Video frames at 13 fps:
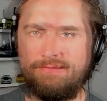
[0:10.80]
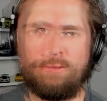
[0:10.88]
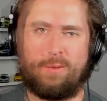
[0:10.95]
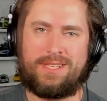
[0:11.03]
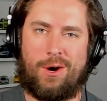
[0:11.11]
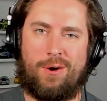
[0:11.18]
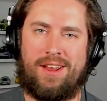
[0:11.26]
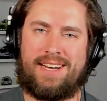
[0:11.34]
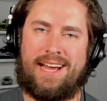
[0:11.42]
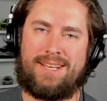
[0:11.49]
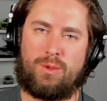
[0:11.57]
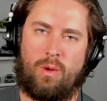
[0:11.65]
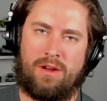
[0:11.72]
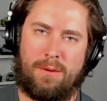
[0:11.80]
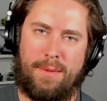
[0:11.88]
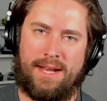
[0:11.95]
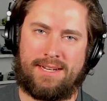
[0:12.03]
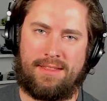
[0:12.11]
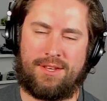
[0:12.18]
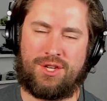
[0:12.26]
What's going on, guys? Welcome
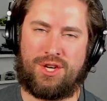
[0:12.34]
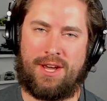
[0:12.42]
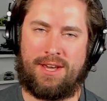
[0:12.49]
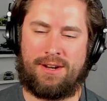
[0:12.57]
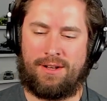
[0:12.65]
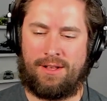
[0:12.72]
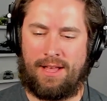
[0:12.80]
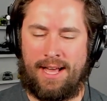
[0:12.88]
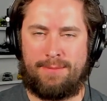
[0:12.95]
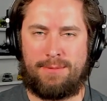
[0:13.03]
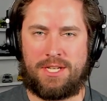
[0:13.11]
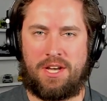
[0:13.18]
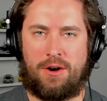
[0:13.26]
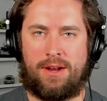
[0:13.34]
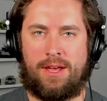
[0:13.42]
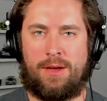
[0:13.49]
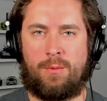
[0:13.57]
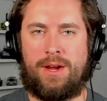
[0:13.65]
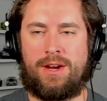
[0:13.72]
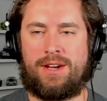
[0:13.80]
back to the channel. I'm Dakota,
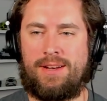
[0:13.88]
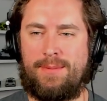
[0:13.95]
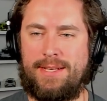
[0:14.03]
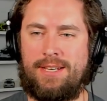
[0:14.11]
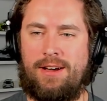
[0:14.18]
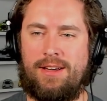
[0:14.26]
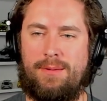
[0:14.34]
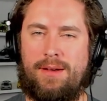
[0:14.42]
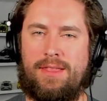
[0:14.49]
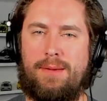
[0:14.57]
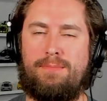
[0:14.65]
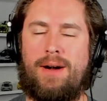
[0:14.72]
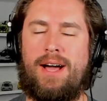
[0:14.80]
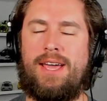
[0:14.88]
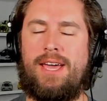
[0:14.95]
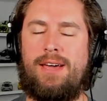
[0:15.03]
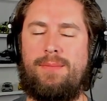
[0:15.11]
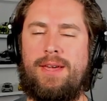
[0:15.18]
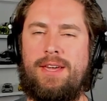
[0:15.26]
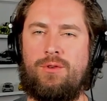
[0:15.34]
and we are going to be talking about the
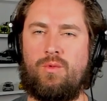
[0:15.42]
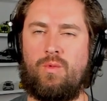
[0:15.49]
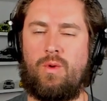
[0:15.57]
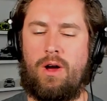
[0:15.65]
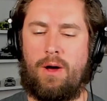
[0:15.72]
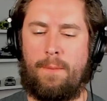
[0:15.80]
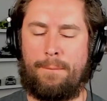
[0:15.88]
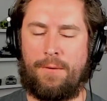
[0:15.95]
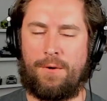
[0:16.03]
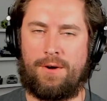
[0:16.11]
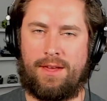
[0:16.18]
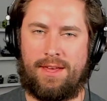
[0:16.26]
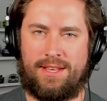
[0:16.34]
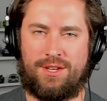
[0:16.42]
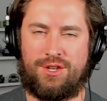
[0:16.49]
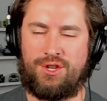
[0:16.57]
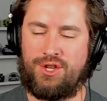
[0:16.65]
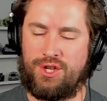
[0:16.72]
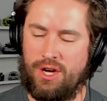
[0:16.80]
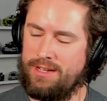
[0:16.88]
Miami Grand Prix.
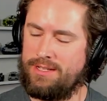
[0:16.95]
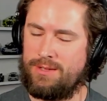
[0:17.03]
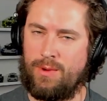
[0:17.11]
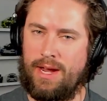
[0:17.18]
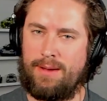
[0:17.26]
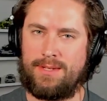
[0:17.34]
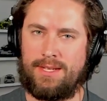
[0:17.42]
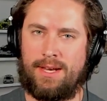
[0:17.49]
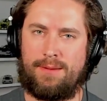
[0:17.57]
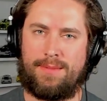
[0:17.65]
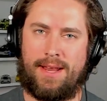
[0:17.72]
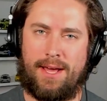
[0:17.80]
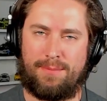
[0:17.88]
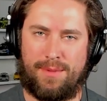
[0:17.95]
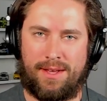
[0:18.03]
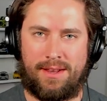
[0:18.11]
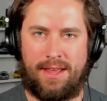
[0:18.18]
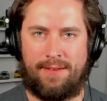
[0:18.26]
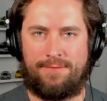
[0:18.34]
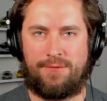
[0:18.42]
Just wrapped up not
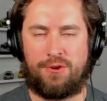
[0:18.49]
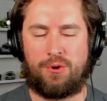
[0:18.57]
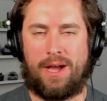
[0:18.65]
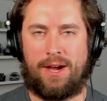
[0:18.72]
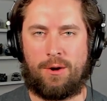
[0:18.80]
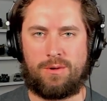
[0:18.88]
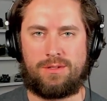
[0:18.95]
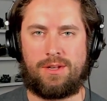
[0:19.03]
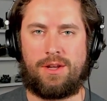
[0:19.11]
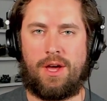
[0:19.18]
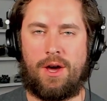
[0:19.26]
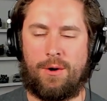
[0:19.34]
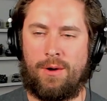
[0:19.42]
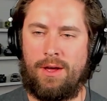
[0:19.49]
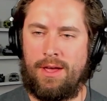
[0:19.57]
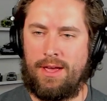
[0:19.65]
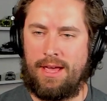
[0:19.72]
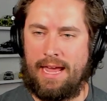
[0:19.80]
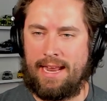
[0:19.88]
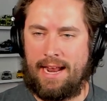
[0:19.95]
but a few hours ago,
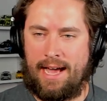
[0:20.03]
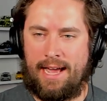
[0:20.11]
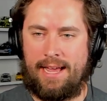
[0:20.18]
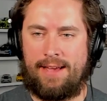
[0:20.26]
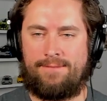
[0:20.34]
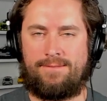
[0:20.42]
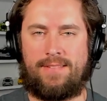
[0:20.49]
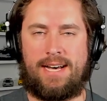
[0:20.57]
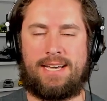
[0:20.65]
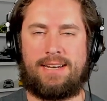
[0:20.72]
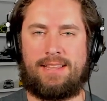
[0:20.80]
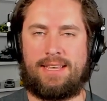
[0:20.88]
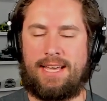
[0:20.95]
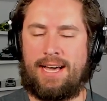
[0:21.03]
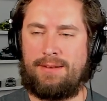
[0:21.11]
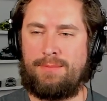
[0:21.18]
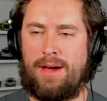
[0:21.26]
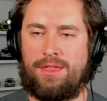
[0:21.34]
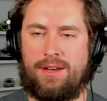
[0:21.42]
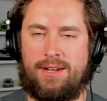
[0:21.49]
and I have finally gotten
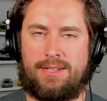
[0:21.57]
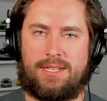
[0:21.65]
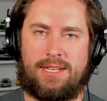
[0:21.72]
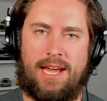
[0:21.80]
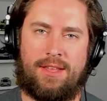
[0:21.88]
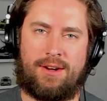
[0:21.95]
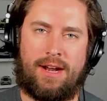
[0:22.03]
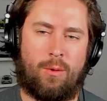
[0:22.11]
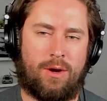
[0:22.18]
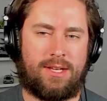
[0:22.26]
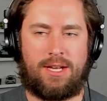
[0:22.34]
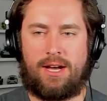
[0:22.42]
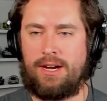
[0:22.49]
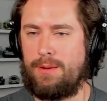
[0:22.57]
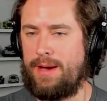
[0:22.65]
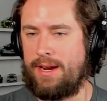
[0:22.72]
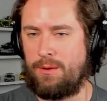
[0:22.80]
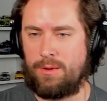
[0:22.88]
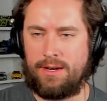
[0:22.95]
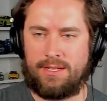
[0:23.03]
my thoughts together, and I want to talk
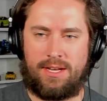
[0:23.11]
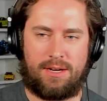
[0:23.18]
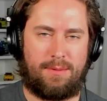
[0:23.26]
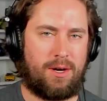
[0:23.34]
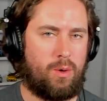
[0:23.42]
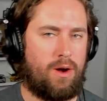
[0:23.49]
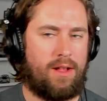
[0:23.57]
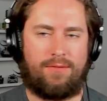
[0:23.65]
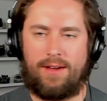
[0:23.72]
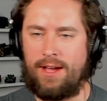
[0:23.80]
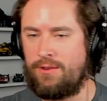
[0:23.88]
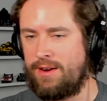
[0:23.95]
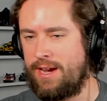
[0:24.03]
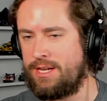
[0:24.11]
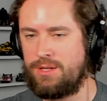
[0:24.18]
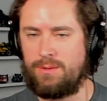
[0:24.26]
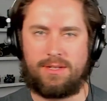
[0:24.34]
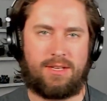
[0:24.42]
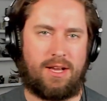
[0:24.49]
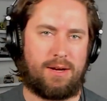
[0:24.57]
about it. We're going to talk about qualifying reaction,
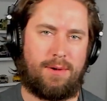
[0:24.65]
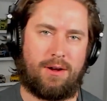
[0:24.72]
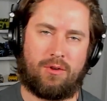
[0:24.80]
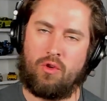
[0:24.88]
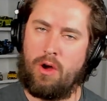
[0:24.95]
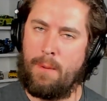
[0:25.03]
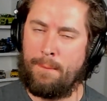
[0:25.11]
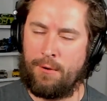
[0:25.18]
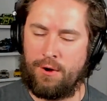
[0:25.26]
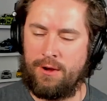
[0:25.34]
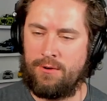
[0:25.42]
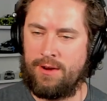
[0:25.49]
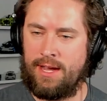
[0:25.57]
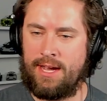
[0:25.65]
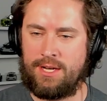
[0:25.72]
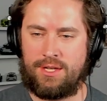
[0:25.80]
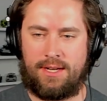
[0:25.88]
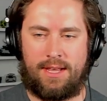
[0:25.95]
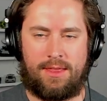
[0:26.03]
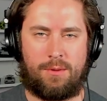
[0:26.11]
we're going to talk about Grand Prix
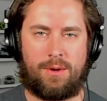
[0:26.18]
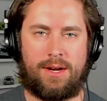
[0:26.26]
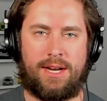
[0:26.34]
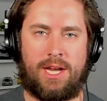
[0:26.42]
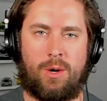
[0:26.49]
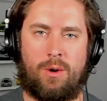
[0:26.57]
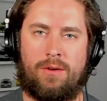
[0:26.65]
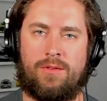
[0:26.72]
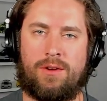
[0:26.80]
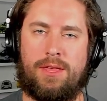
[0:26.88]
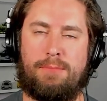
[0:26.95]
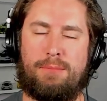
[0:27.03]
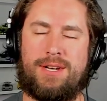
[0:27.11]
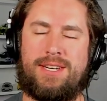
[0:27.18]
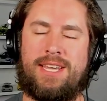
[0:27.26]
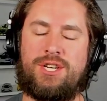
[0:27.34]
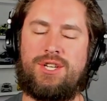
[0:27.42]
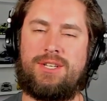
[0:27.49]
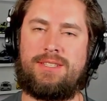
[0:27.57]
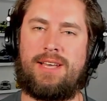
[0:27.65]
reaction, and then we're going to go over the
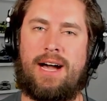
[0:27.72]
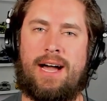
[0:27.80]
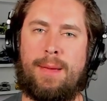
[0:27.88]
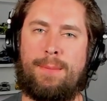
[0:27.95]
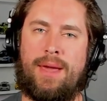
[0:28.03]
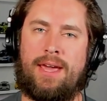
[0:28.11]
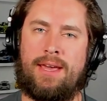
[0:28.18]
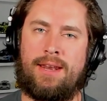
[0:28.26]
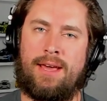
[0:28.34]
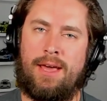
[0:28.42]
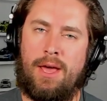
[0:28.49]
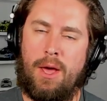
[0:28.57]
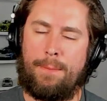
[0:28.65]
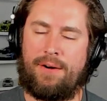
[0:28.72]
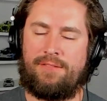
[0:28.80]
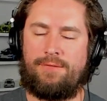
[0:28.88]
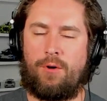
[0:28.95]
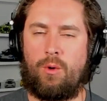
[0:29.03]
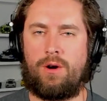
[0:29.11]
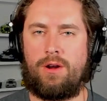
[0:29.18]
predictions I made
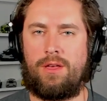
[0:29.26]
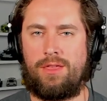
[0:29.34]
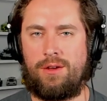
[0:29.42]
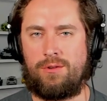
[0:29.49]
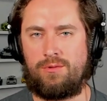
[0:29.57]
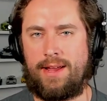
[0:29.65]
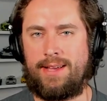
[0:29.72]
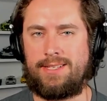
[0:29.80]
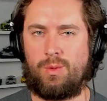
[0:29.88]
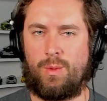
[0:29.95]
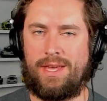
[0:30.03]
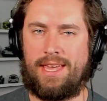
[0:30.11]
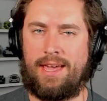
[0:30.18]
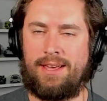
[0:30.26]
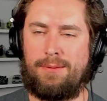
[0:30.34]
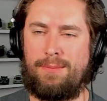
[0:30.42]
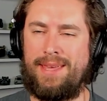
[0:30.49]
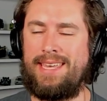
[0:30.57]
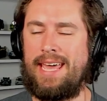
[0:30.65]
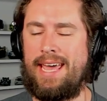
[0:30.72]
before the race weekend
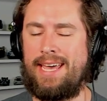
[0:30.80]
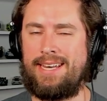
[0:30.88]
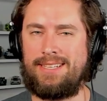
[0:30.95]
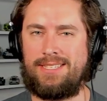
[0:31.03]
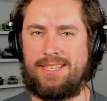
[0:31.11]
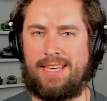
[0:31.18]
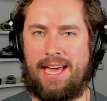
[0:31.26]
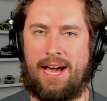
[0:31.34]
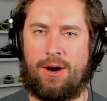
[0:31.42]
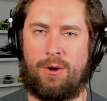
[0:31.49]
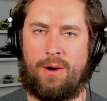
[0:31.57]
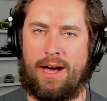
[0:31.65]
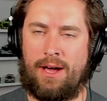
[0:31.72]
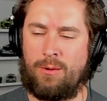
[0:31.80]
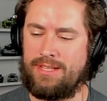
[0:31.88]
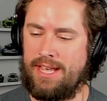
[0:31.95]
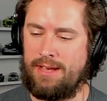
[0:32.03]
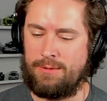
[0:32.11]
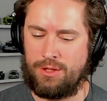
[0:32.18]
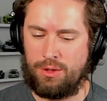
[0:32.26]
began and see how I was
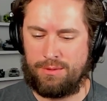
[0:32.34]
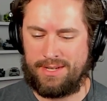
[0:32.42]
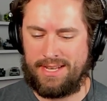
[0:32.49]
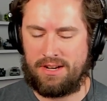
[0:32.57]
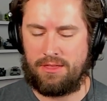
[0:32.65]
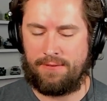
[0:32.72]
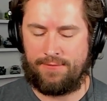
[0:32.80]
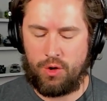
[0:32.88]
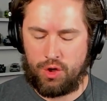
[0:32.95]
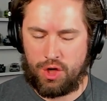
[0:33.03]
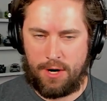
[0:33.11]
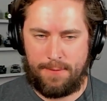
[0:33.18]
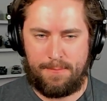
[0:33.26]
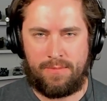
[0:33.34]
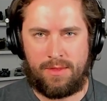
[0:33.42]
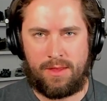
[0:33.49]
able to predict the future.